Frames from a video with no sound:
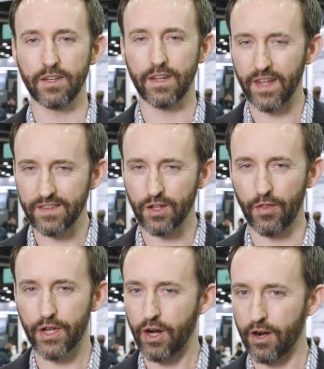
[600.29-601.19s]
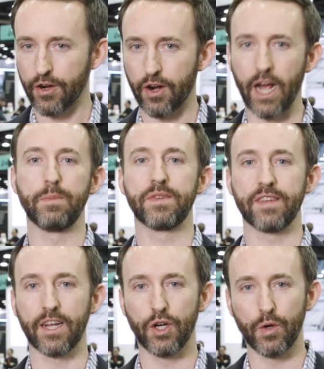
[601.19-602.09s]
I think it's called the Gartner hype
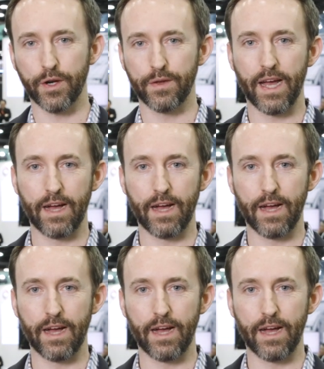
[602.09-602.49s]
cycle, where you